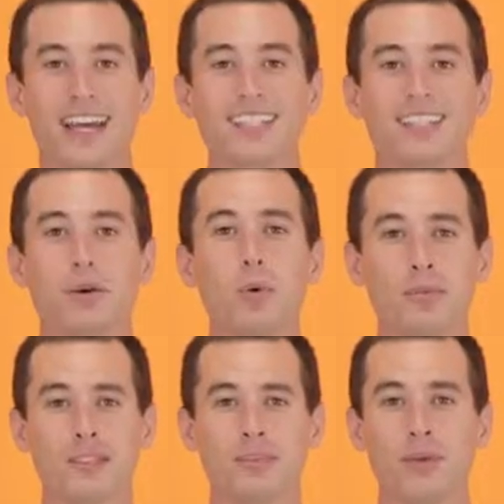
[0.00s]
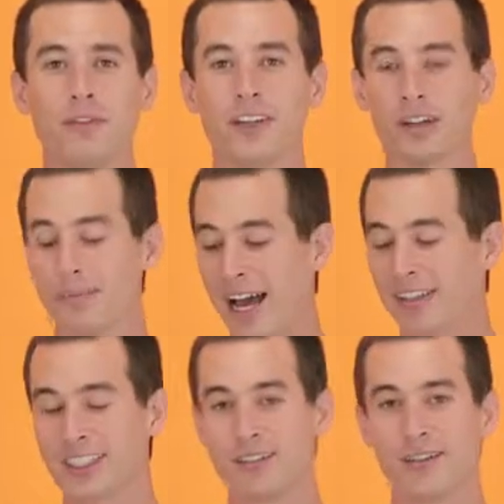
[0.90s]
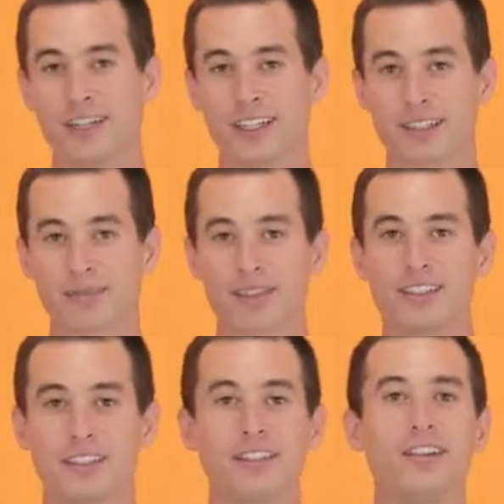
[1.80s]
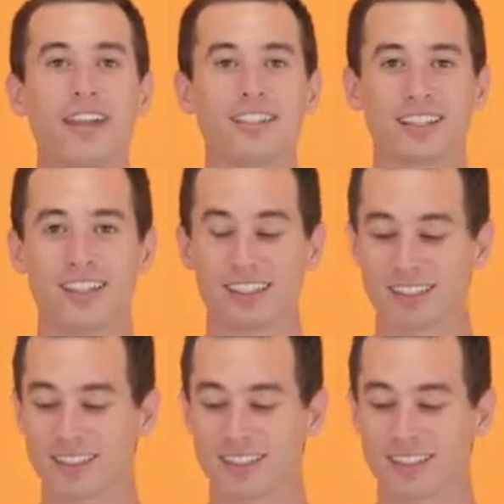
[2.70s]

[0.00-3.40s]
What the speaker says: Next, we'll be removing our battery cover fairing. To do this, there